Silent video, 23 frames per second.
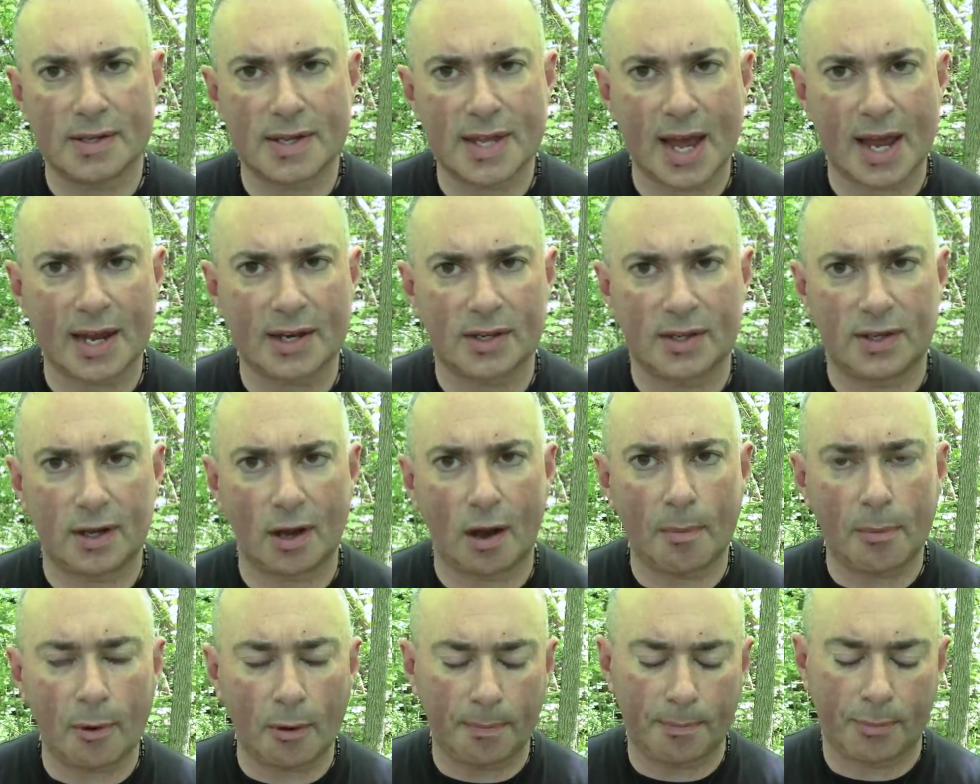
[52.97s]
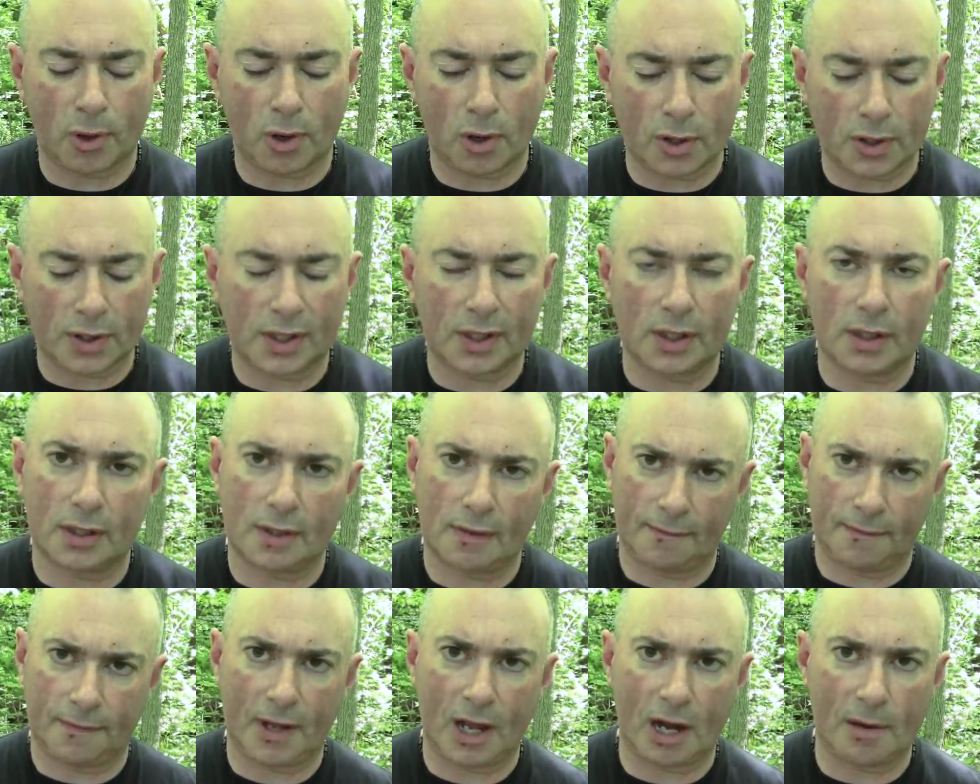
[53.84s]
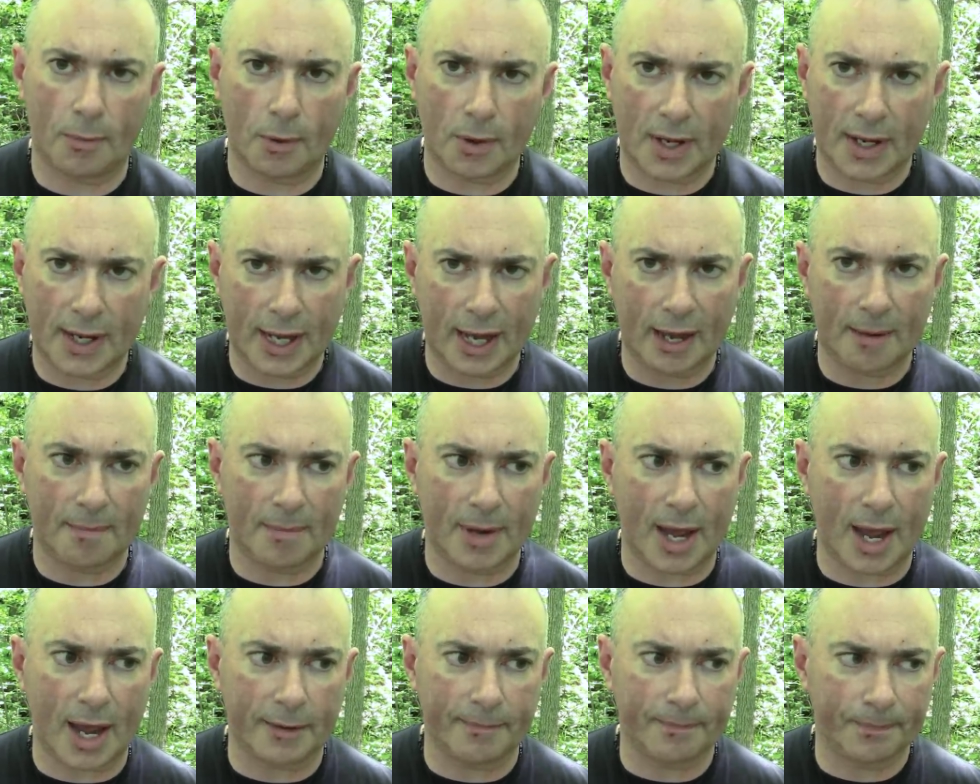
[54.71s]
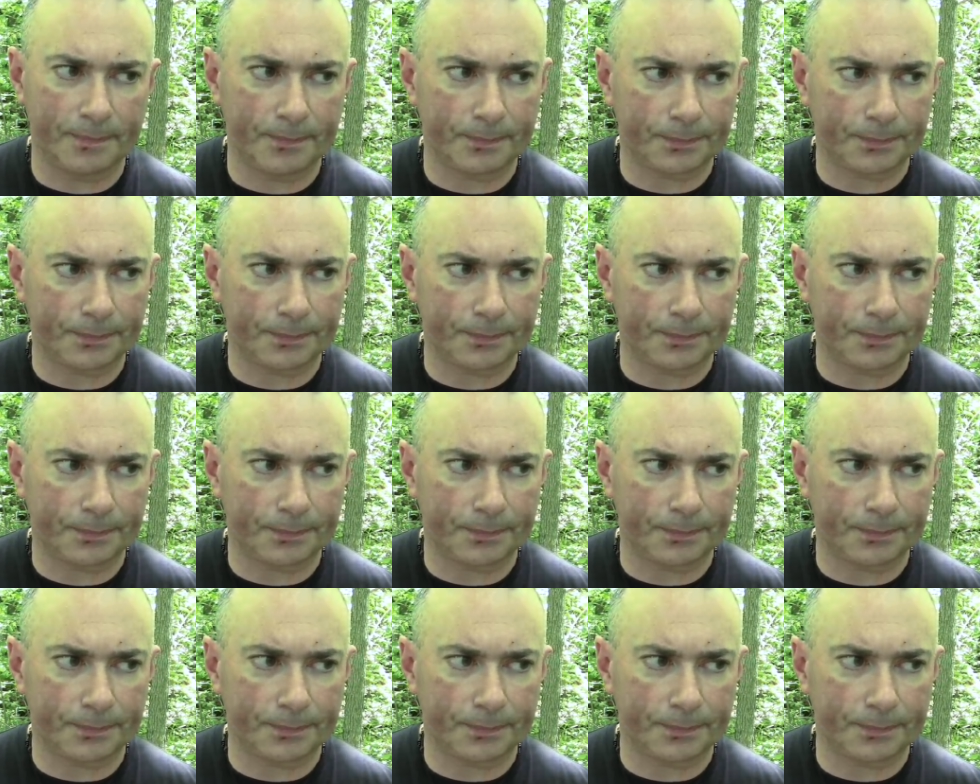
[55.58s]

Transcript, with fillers: that double person inflatable camp mat,